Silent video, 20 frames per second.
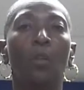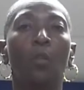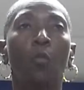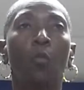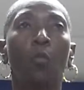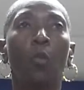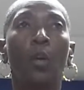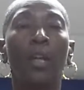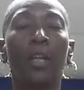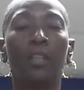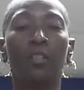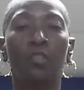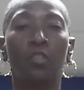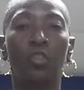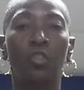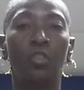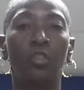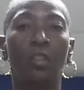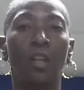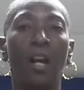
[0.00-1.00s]

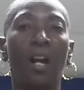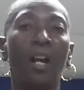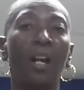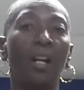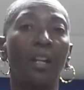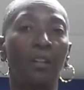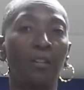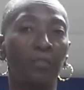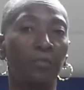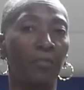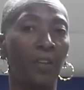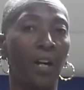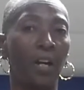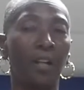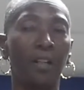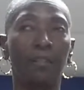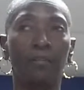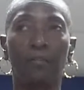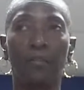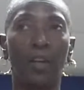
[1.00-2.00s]
which I have
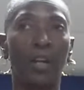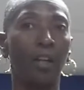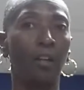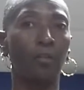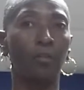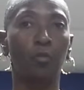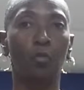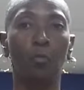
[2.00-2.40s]
found